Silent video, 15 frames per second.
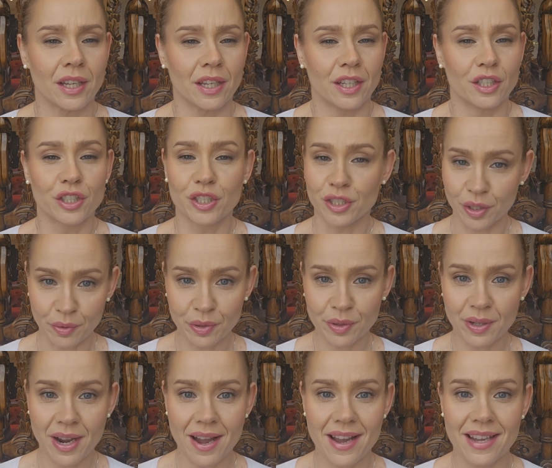show you
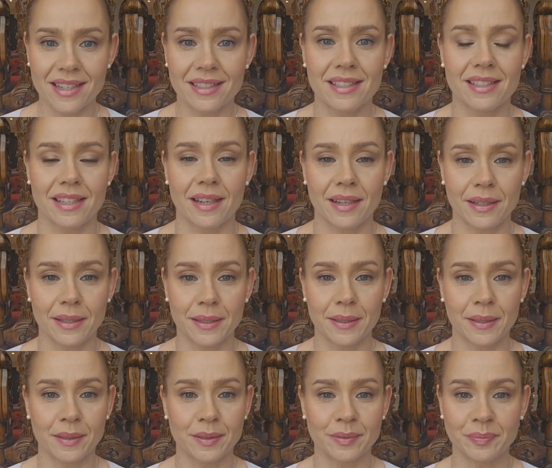guys,
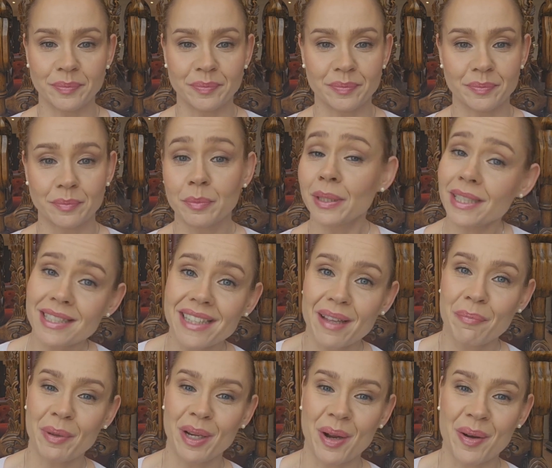please let
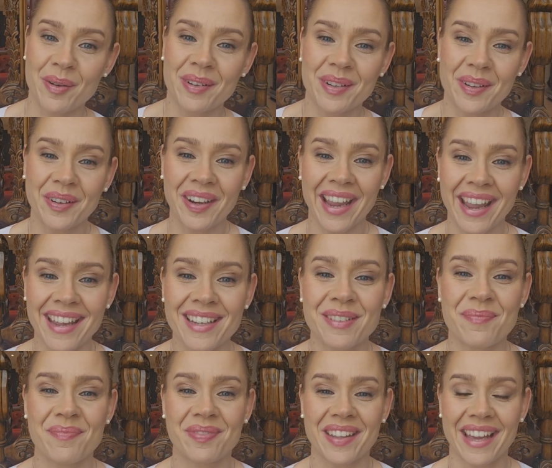me know, okay?
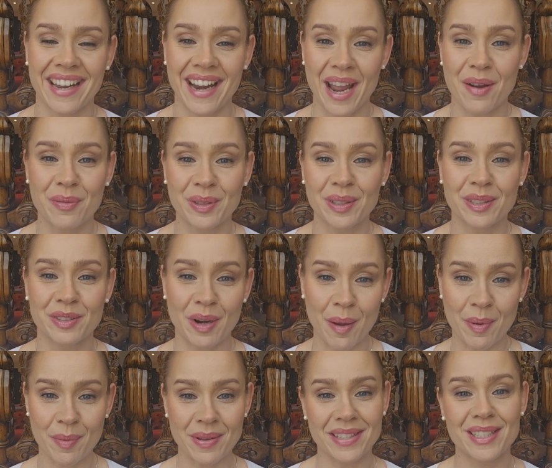And I will try
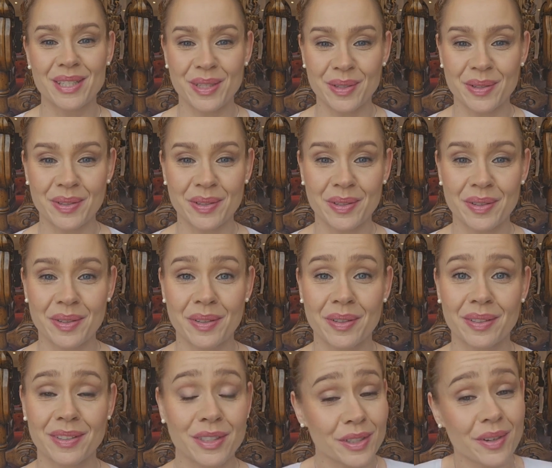my best to
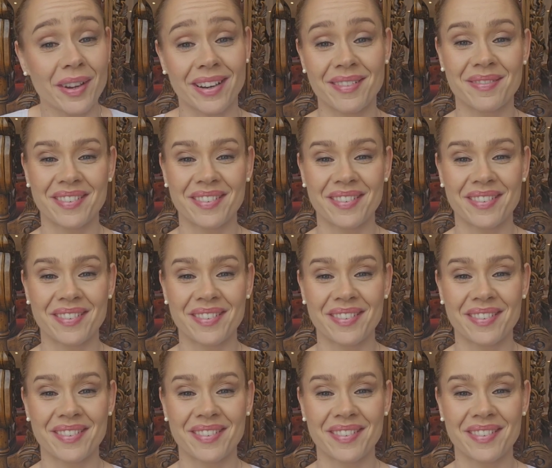do it.